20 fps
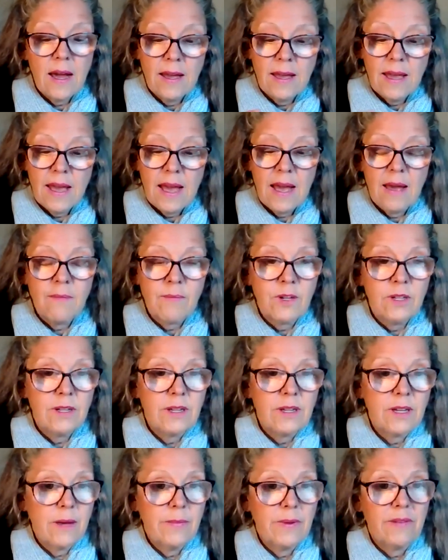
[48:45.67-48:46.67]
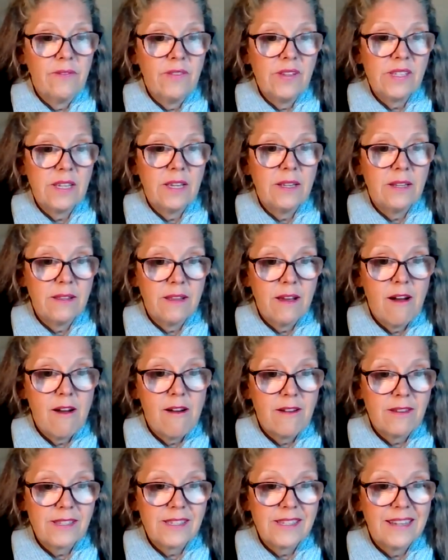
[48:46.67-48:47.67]
I am going to come and visit the
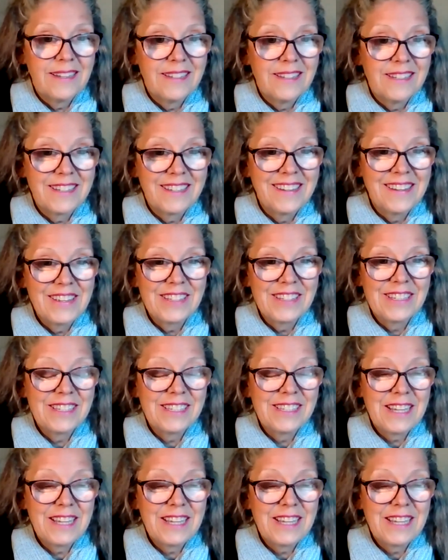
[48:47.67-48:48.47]
Heart Centre. Yeah. It